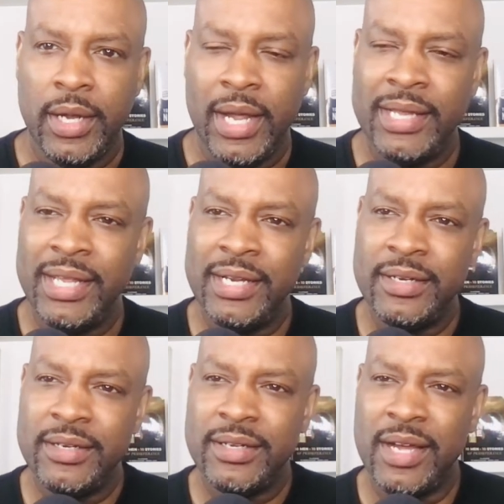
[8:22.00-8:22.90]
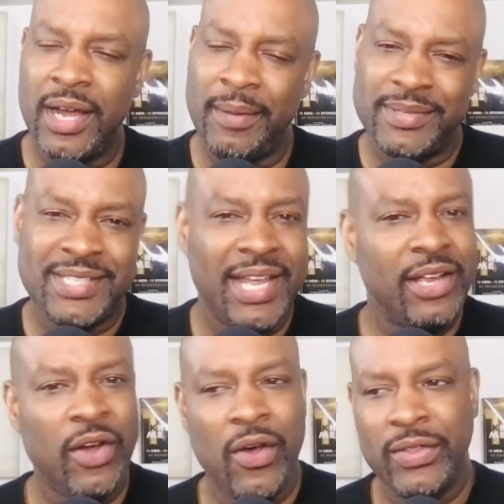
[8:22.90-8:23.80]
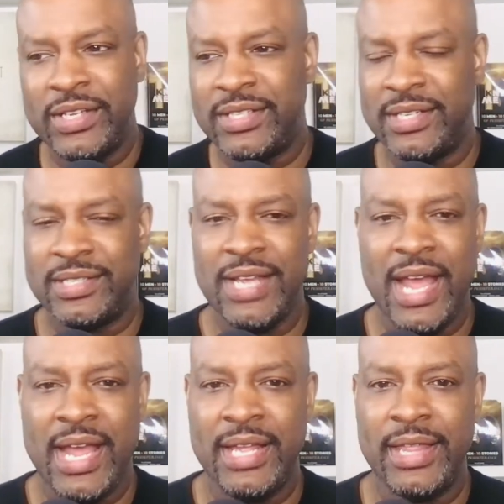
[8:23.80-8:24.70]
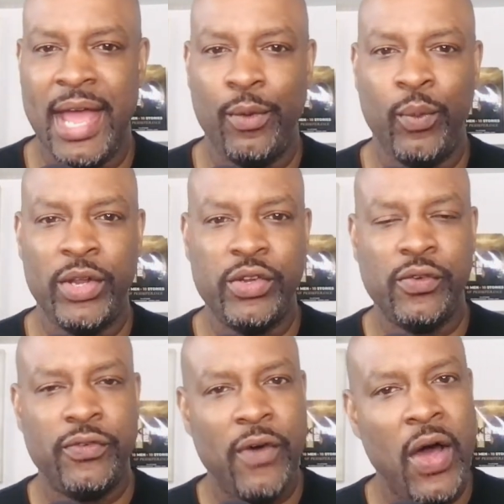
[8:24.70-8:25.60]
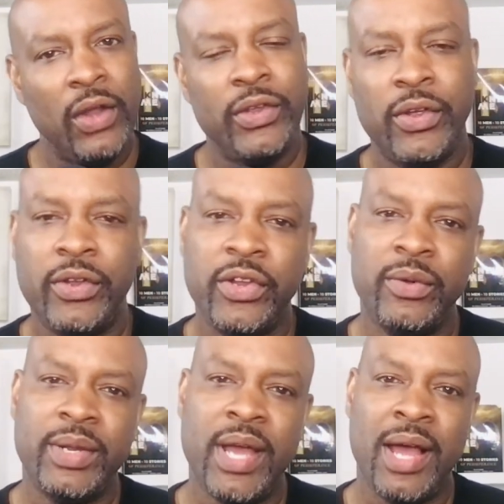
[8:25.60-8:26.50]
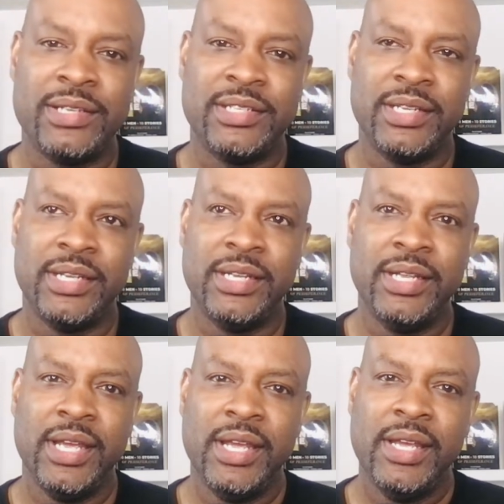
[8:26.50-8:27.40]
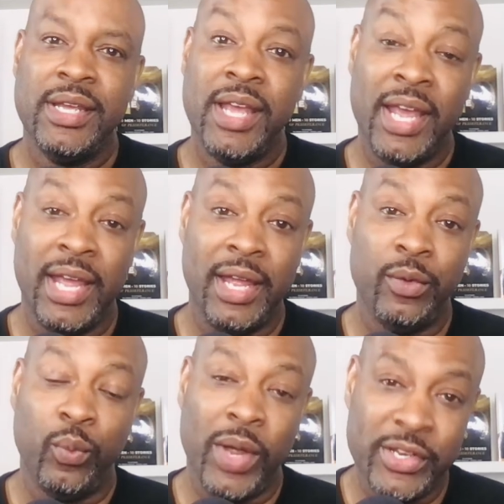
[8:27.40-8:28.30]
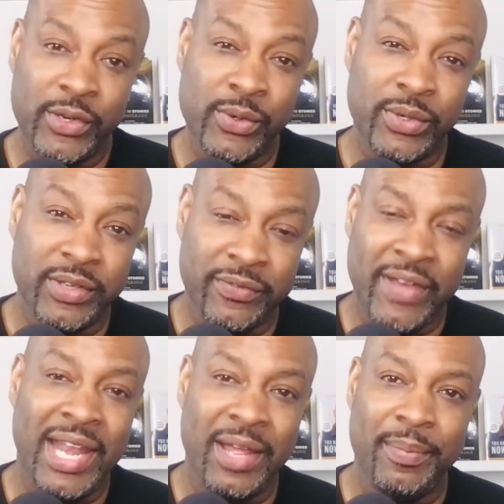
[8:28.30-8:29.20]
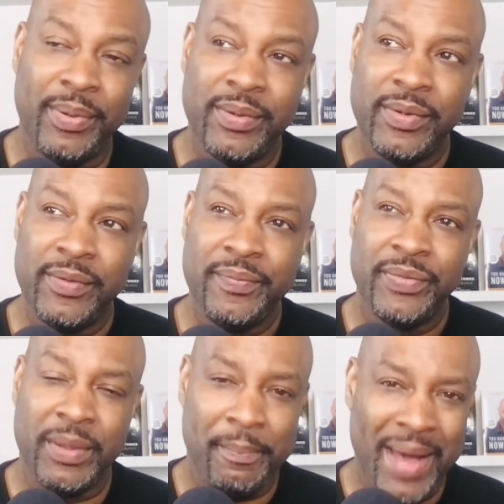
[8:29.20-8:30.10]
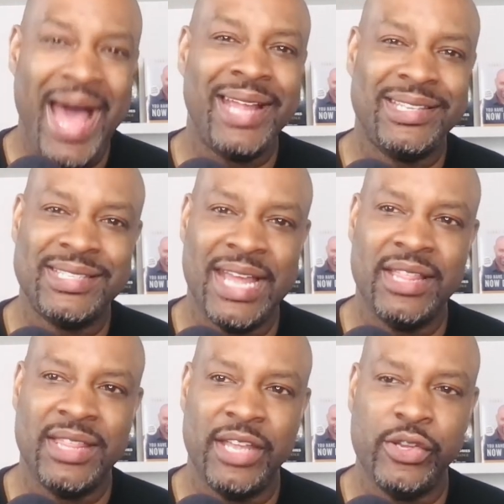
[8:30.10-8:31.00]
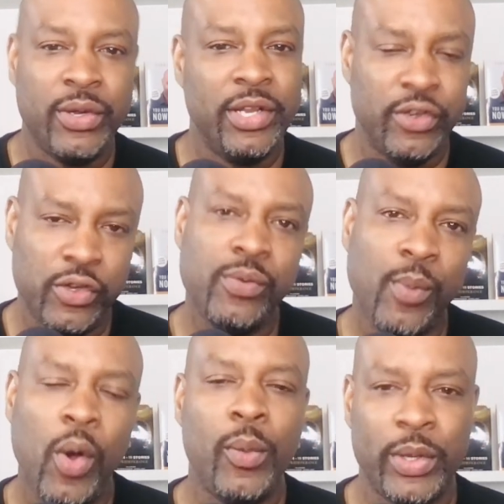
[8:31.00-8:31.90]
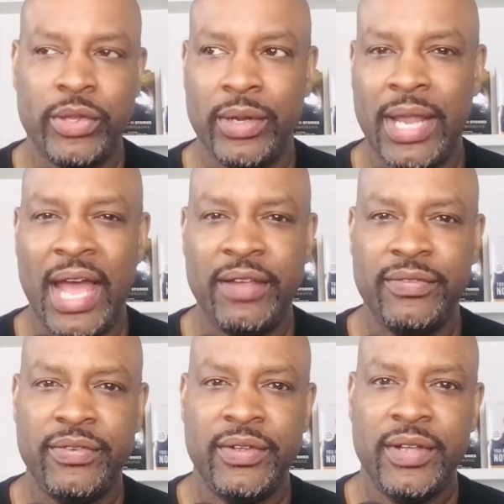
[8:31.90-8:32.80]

And then I'm saying all this to say that when you follow your curiosity and when you develop the mindset that you can do more with your life,